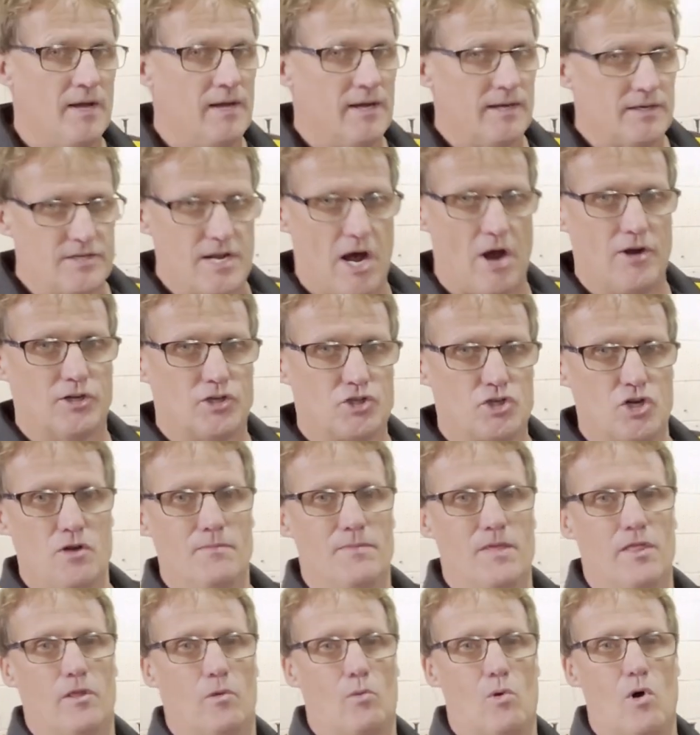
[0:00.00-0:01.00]
don't assume
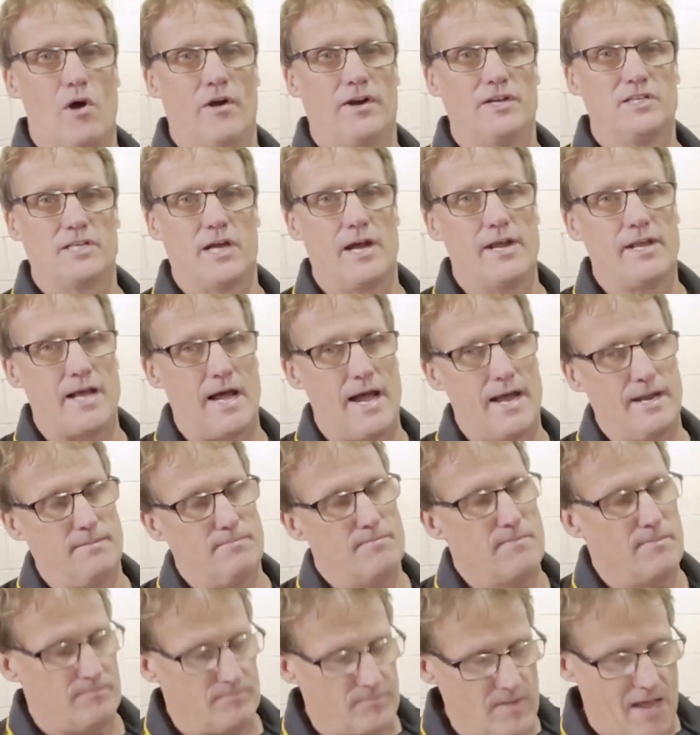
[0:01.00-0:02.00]
that the wiring's
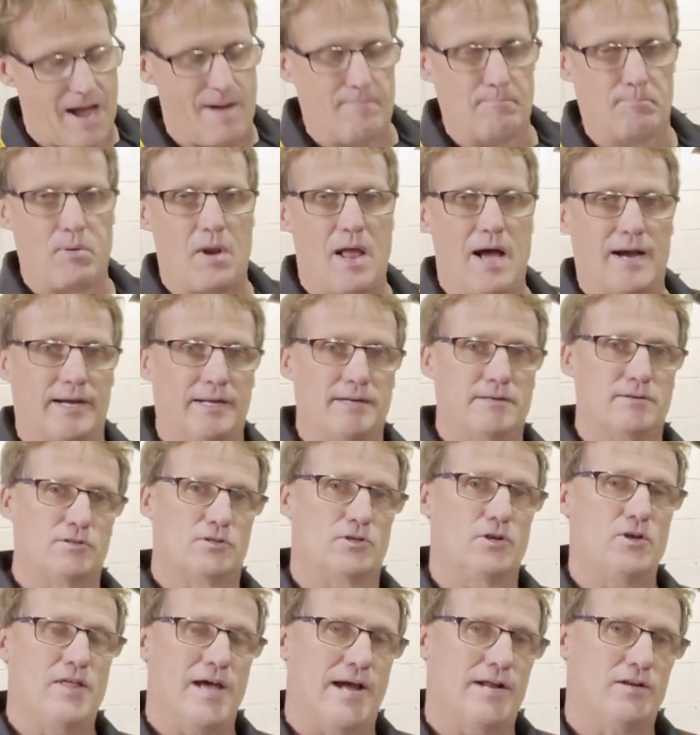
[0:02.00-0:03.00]
okay. Unplug it,
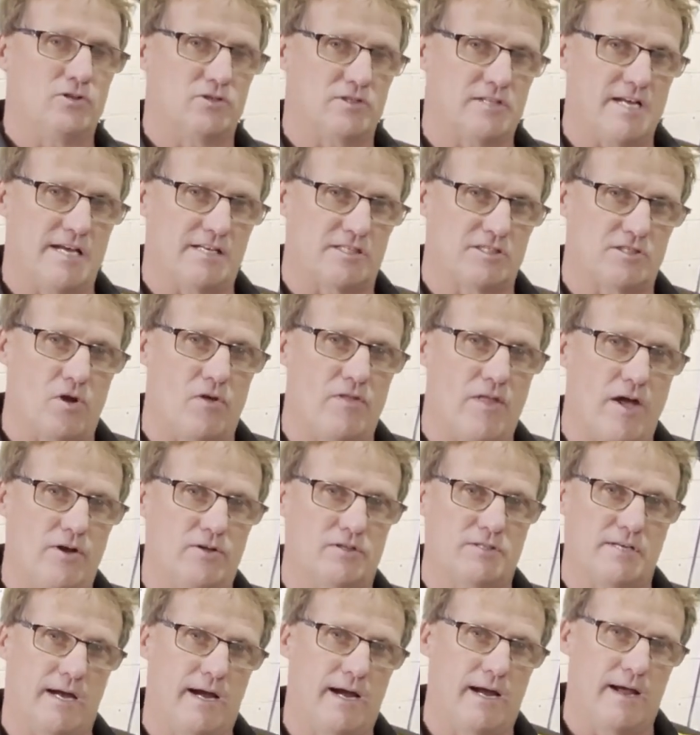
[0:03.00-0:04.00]
do those tests on
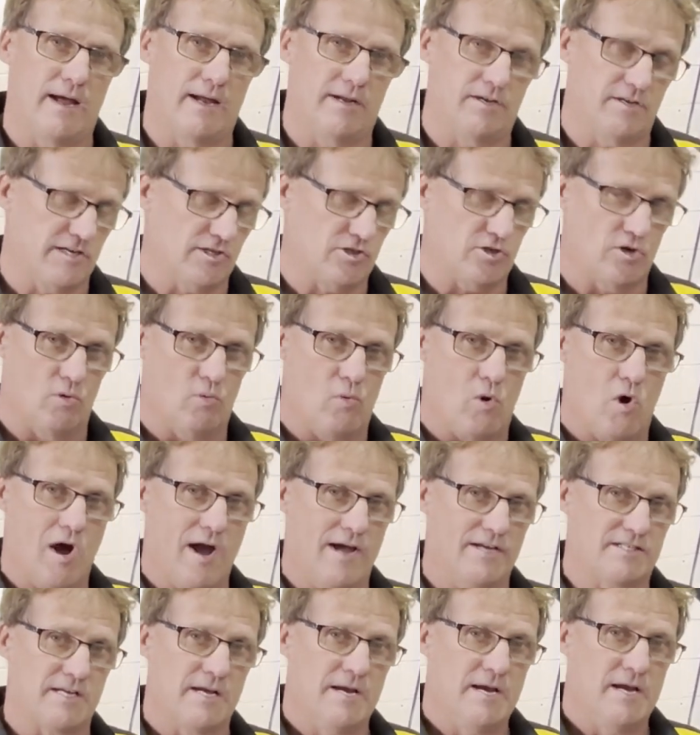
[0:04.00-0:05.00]
those additional
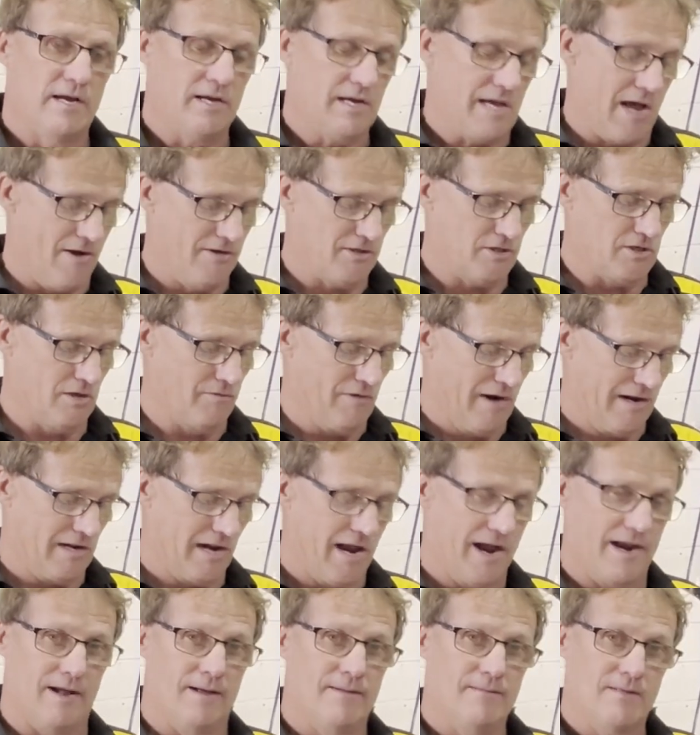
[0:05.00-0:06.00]
wires going to the
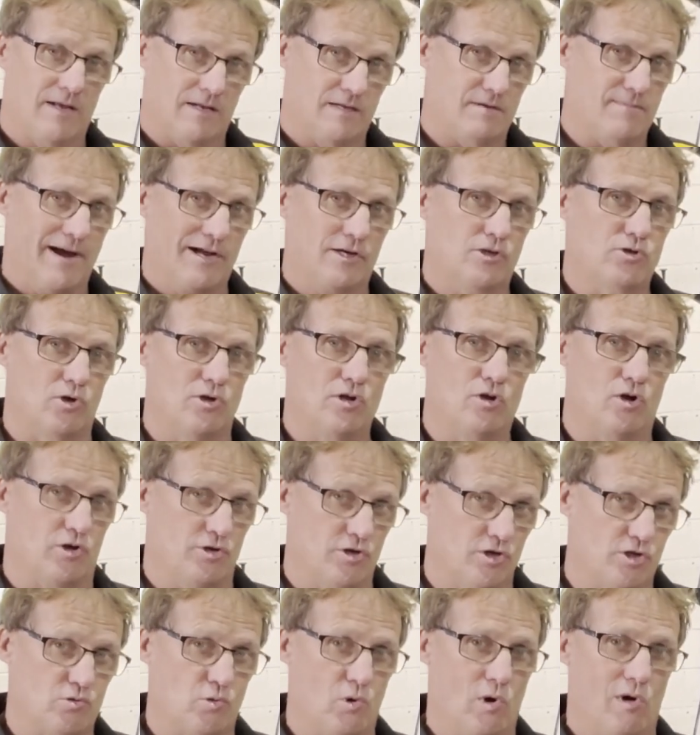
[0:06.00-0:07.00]
regulator to make sure you've
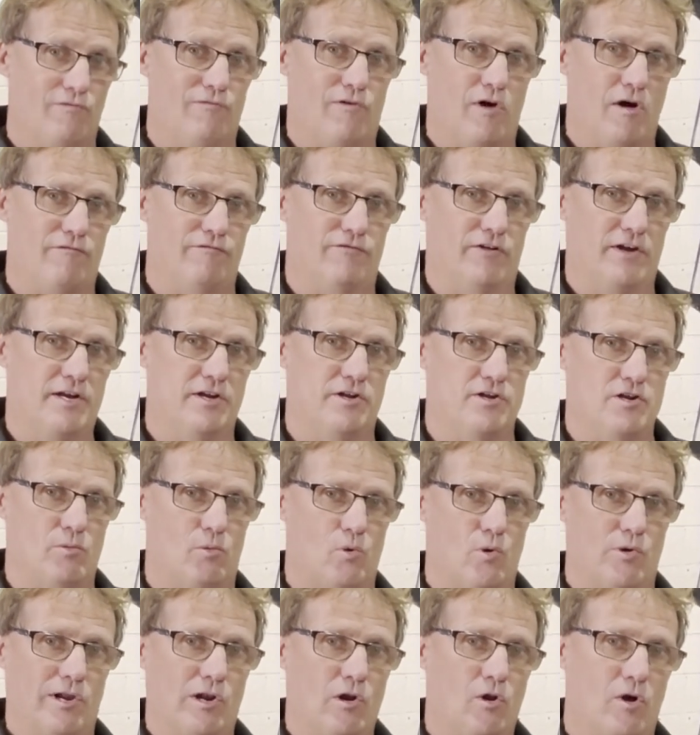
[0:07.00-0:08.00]
got the 12-volt feed and your
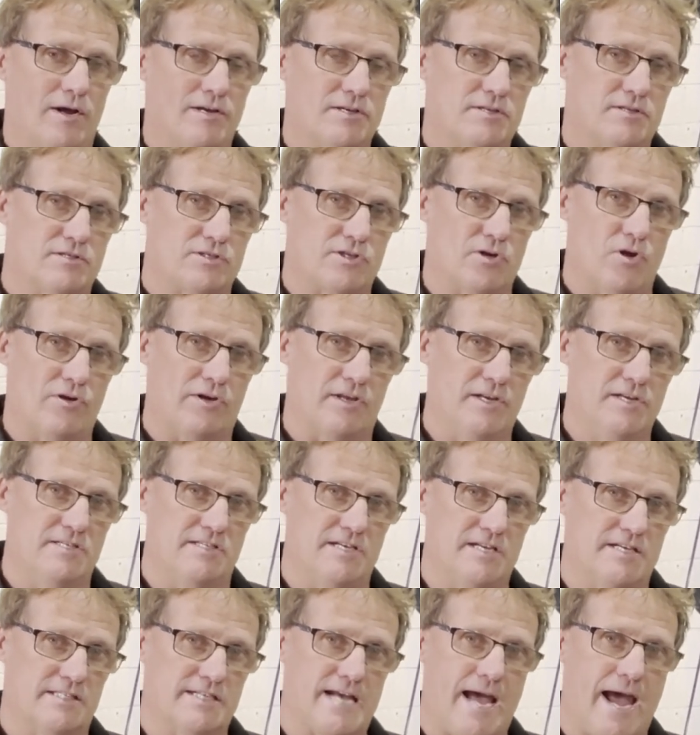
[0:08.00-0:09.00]
warning light circuit is
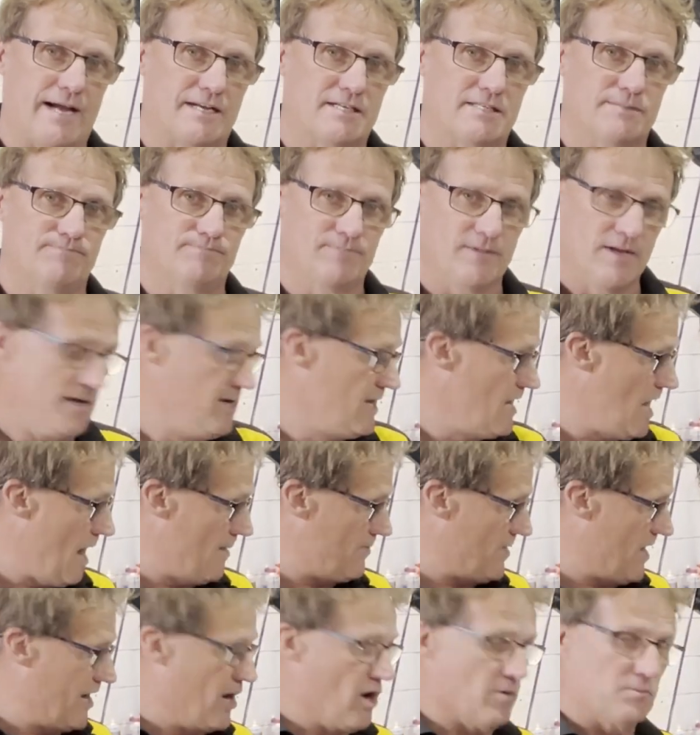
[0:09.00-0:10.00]
intact. Hope
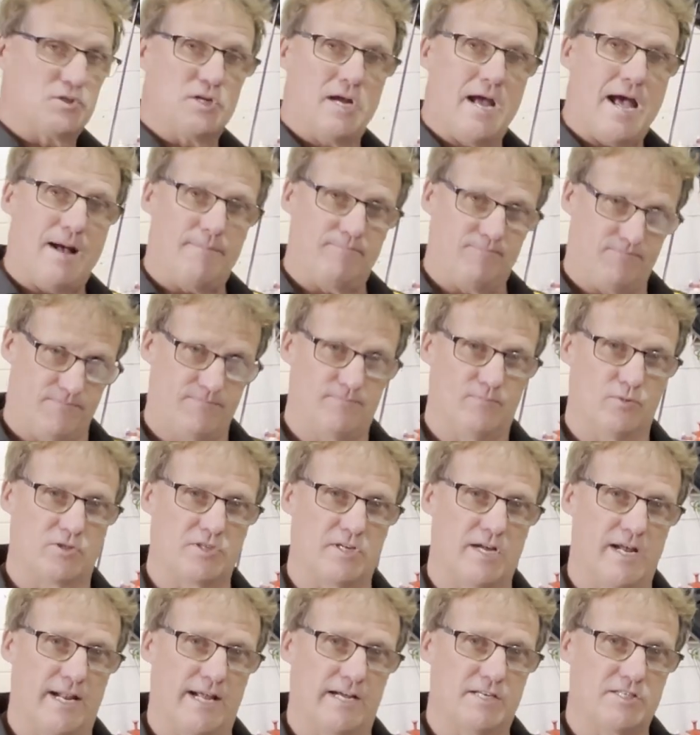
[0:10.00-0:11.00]
that helps you out. We'll
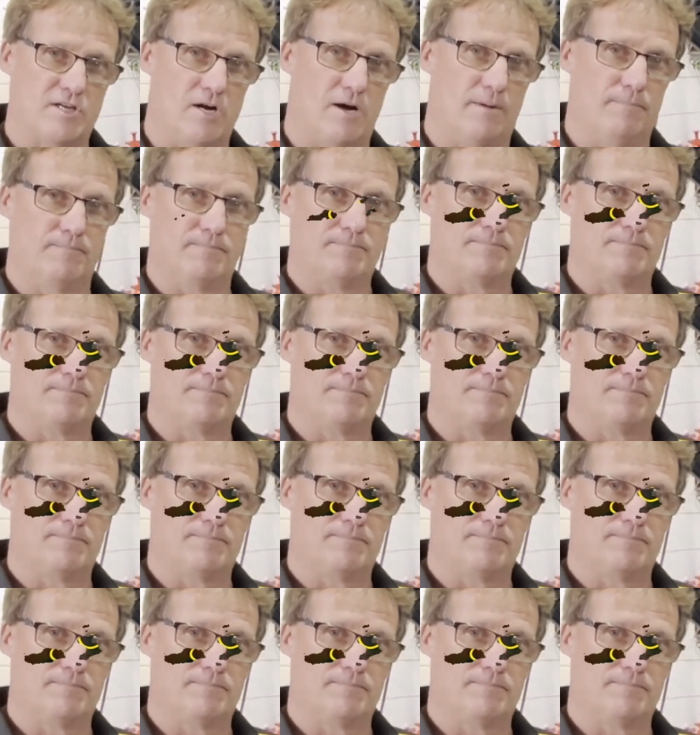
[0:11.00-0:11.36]
see you next time.